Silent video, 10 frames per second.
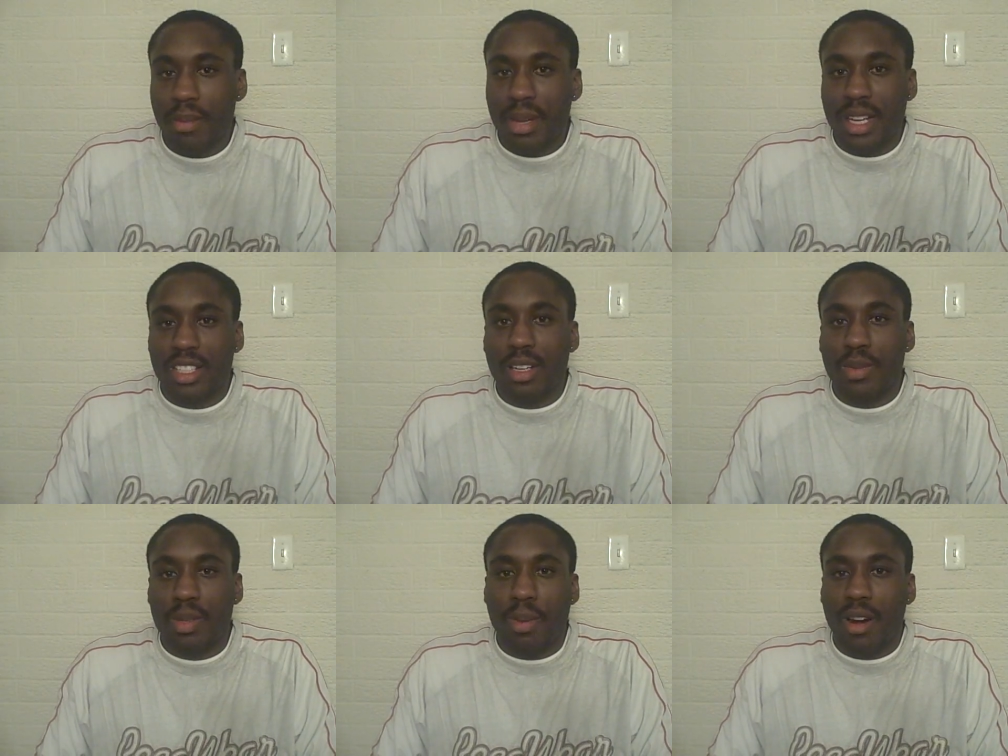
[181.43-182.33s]
because she
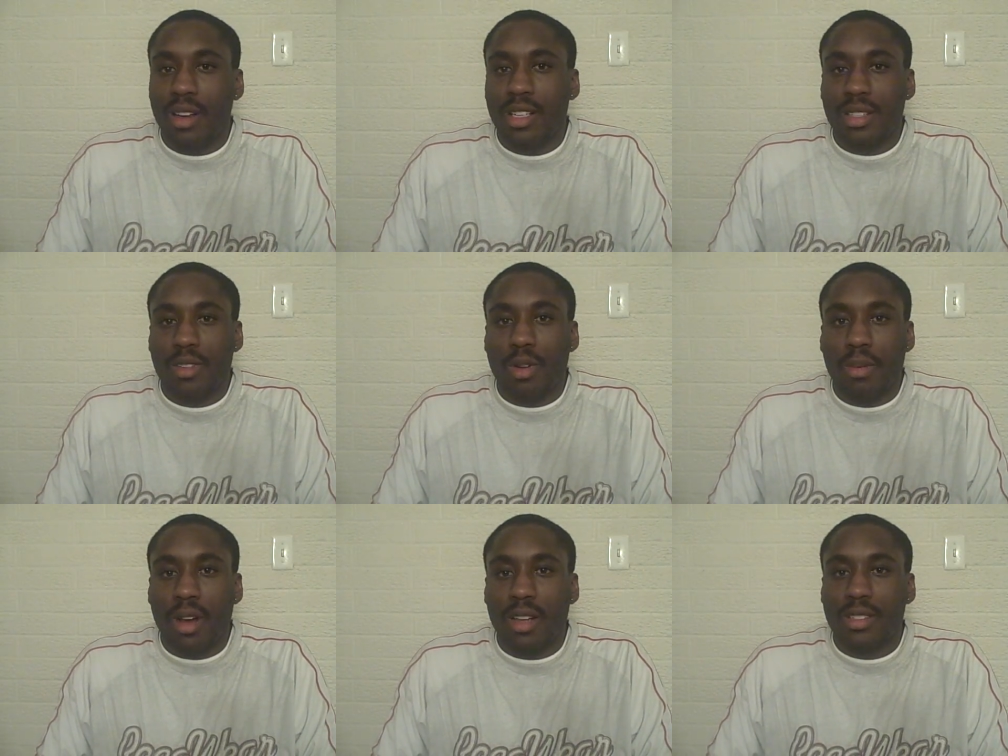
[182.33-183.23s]
was a part of this
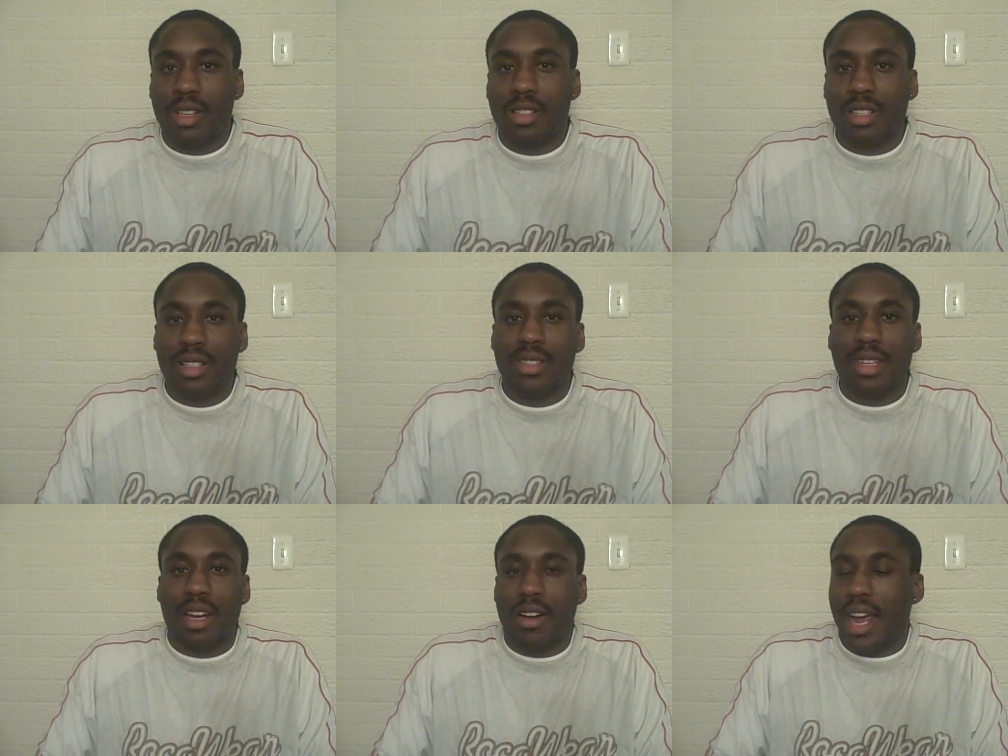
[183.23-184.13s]
group called Socialist
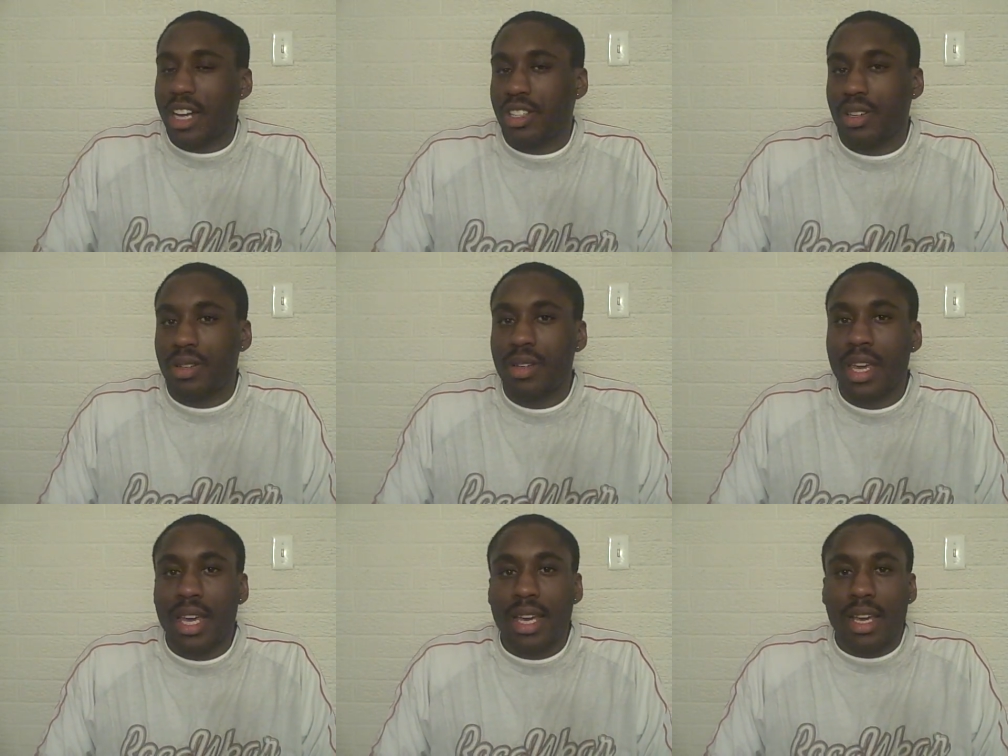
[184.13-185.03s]
International.
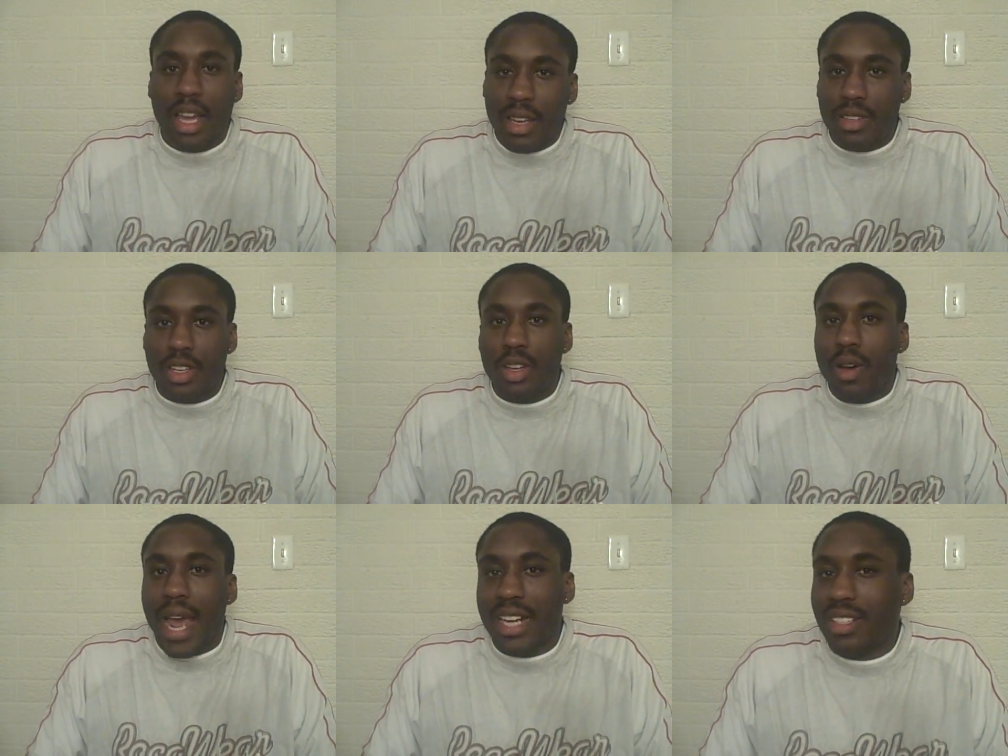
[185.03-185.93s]
Do you
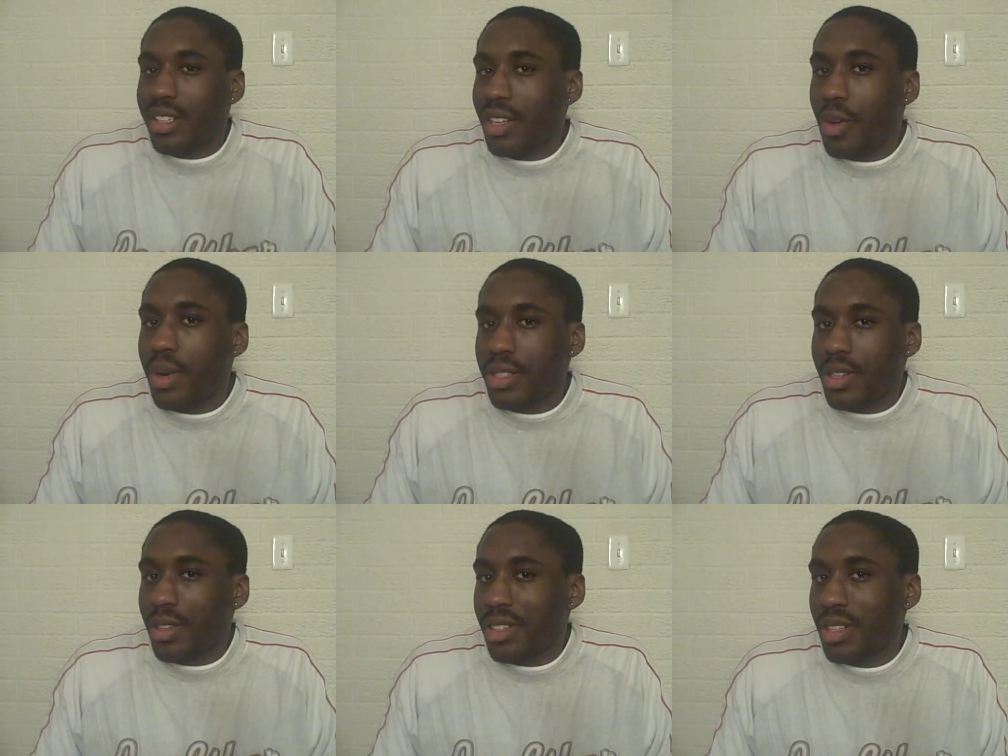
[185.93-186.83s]
actually know what a
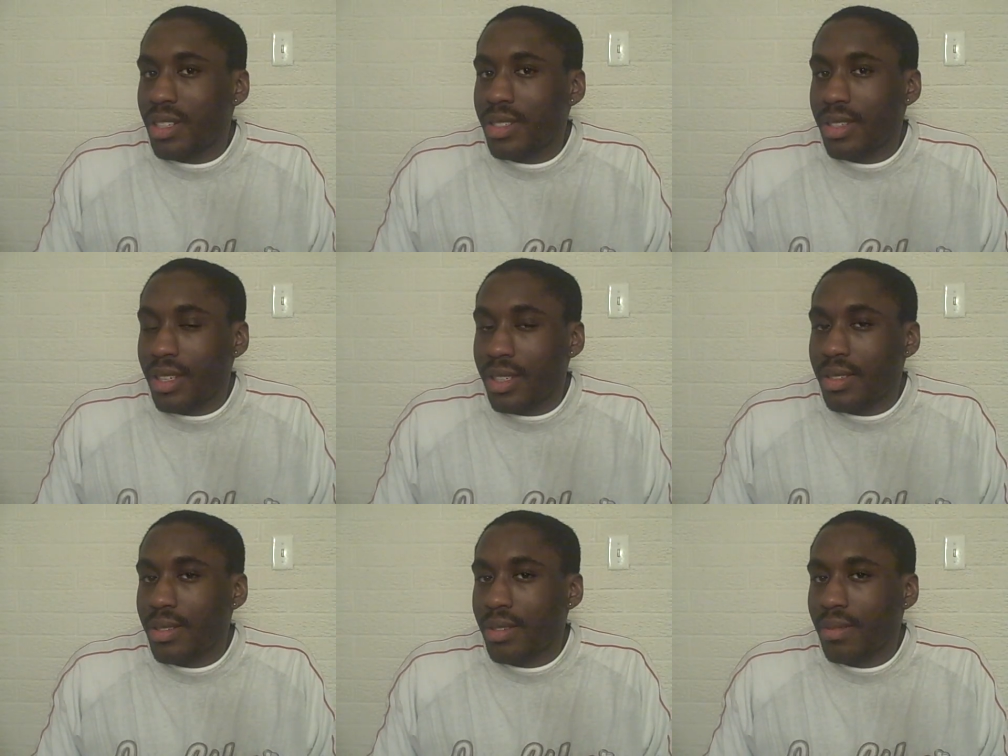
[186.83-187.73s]
socialist
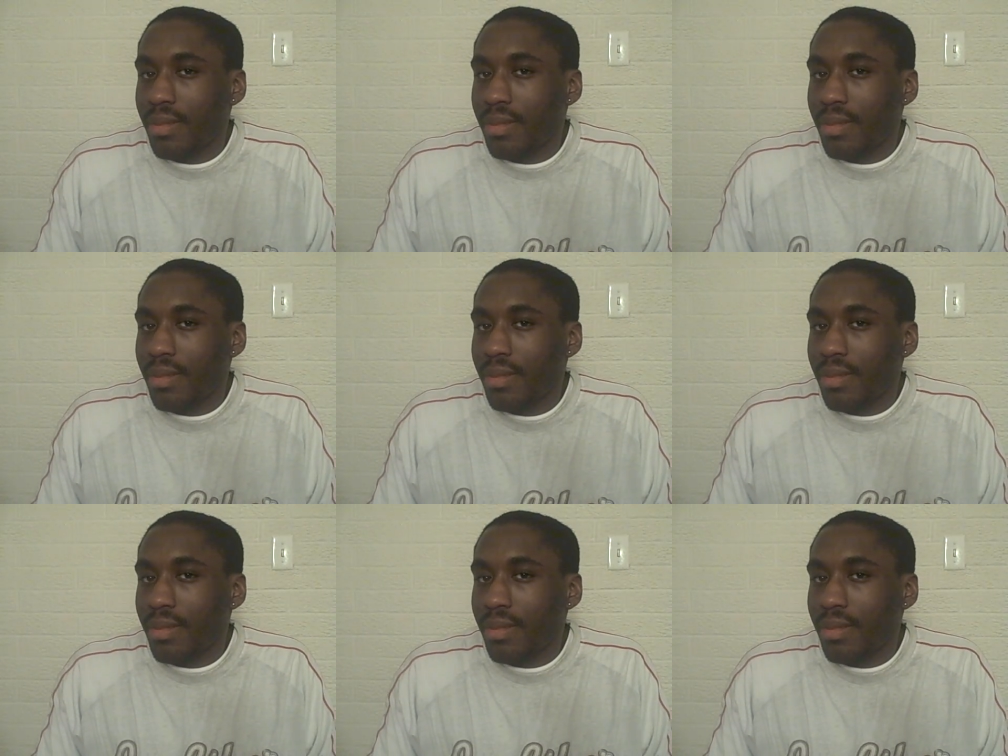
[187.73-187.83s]
is?